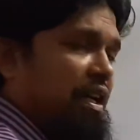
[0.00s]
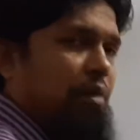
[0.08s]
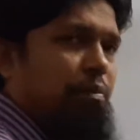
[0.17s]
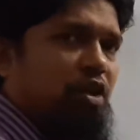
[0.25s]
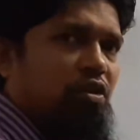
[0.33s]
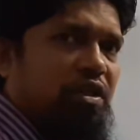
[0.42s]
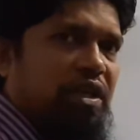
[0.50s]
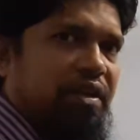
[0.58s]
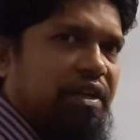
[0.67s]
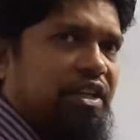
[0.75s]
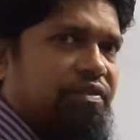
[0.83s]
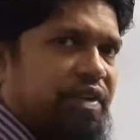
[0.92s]
number or the
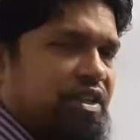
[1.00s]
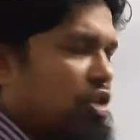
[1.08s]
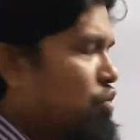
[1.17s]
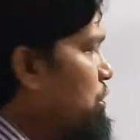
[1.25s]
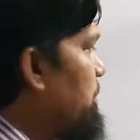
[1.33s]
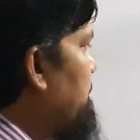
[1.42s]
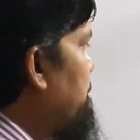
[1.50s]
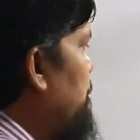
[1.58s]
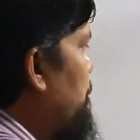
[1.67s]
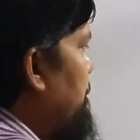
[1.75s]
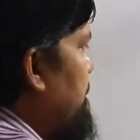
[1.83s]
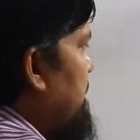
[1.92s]
greater fraction will be
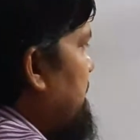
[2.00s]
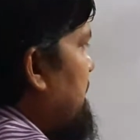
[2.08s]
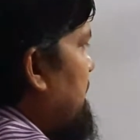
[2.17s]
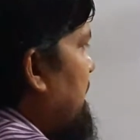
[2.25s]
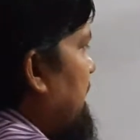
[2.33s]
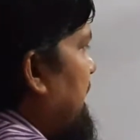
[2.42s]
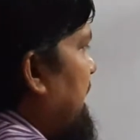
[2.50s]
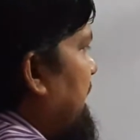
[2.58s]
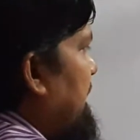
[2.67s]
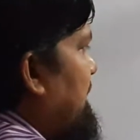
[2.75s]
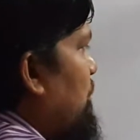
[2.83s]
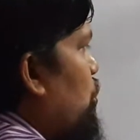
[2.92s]
put
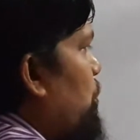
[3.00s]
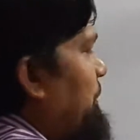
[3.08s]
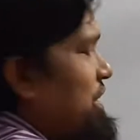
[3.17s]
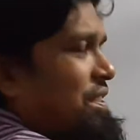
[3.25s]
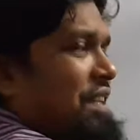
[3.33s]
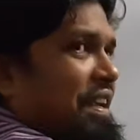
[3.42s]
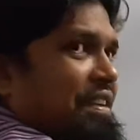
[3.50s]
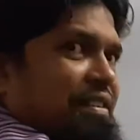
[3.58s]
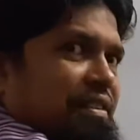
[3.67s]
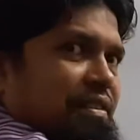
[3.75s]
at the open side.